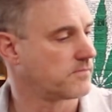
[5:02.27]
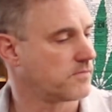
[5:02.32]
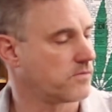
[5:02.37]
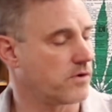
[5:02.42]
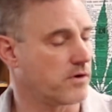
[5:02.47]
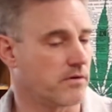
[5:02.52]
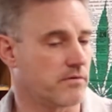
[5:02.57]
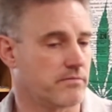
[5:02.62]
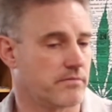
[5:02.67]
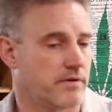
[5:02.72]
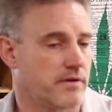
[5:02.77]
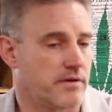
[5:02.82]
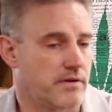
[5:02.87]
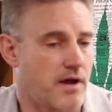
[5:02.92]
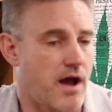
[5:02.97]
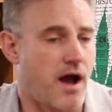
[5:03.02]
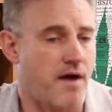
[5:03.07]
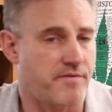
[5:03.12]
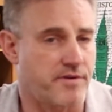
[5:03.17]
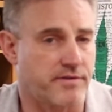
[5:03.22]
Well, it
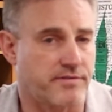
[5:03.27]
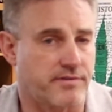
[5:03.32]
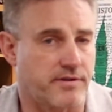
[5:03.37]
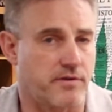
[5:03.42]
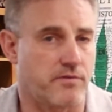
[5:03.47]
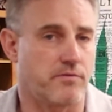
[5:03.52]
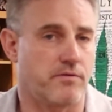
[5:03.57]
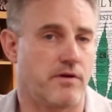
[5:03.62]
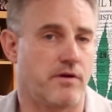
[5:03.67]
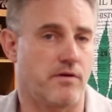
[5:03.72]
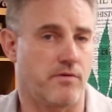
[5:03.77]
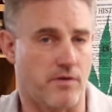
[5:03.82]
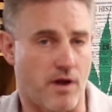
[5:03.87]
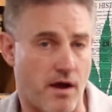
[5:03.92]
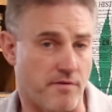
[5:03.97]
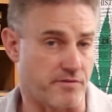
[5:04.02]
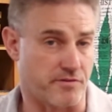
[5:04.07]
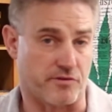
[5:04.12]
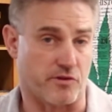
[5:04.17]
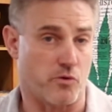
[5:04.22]
obviously
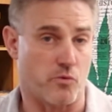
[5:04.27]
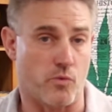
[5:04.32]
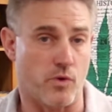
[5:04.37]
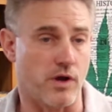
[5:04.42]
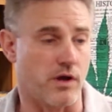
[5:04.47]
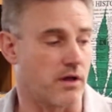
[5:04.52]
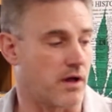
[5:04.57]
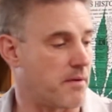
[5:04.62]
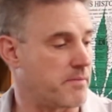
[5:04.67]
will.